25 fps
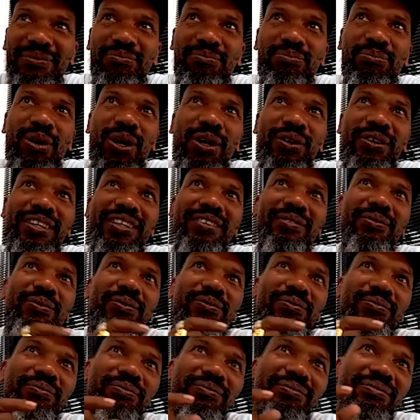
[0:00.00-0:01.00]
But
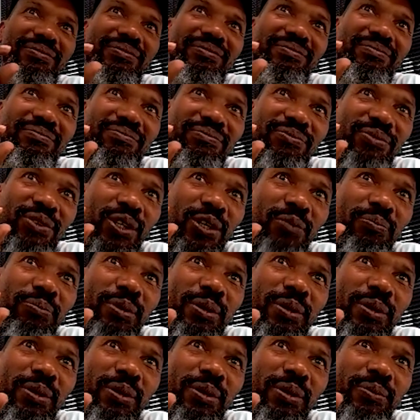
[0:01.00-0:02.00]
for the
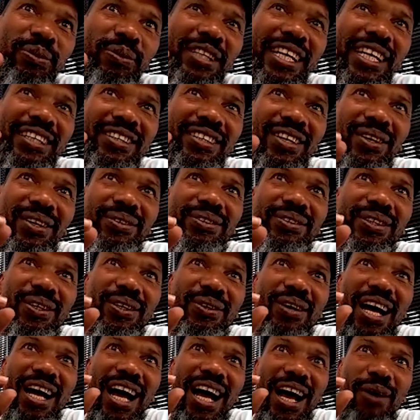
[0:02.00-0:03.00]
people that don't know,
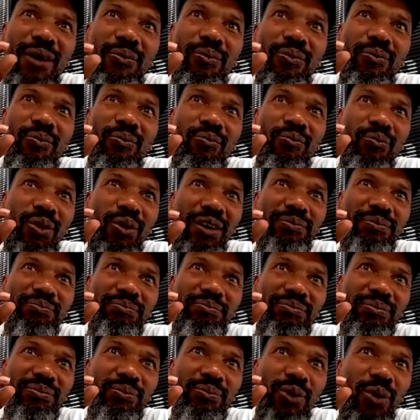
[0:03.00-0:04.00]

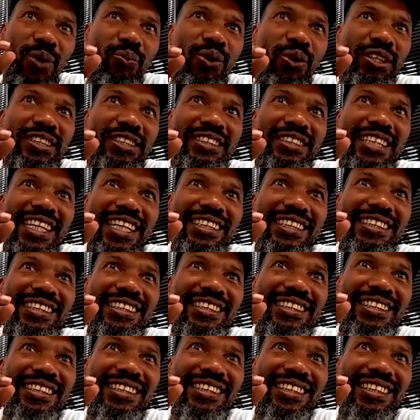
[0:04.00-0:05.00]
what was that?
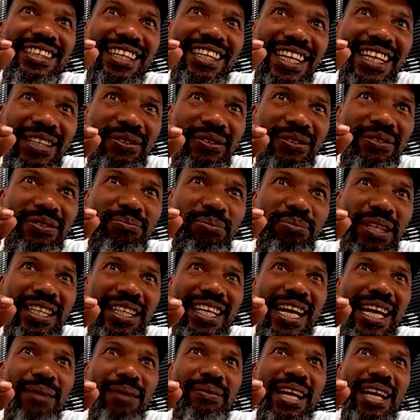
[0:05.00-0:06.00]
It
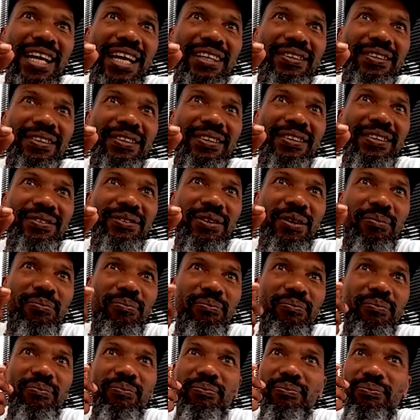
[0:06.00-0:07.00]
became like the
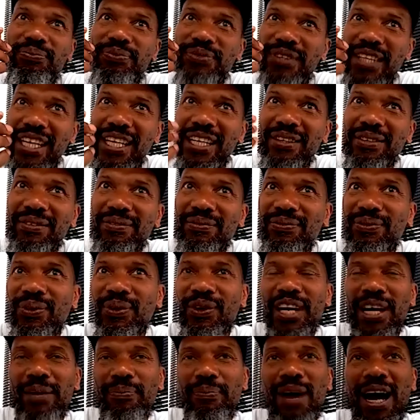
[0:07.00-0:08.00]
thing for
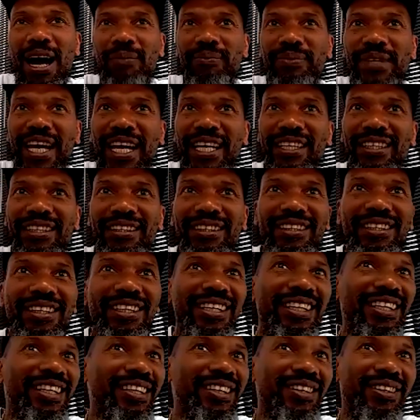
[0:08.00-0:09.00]
hip hop, that
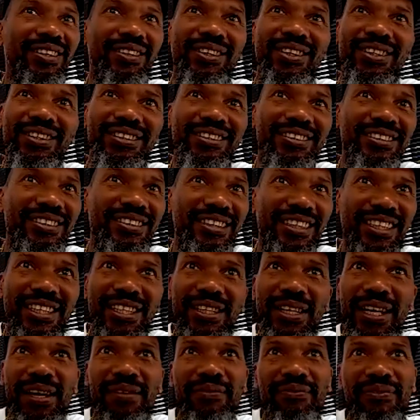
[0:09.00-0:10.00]
because
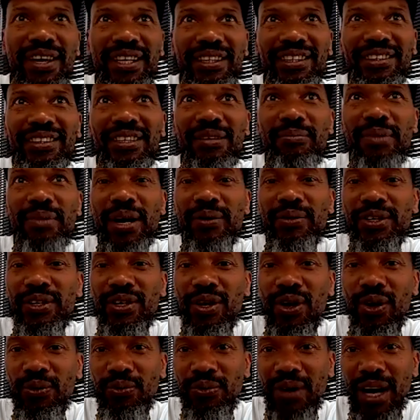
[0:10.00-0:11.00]
he invented the
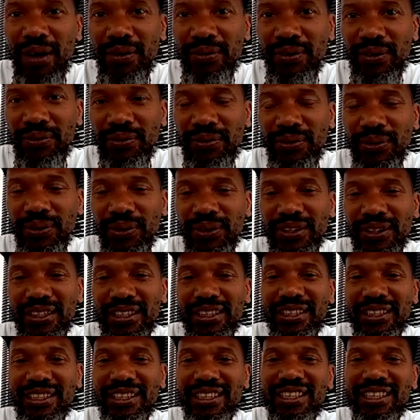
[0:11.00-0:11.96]
merry-go-round, of course.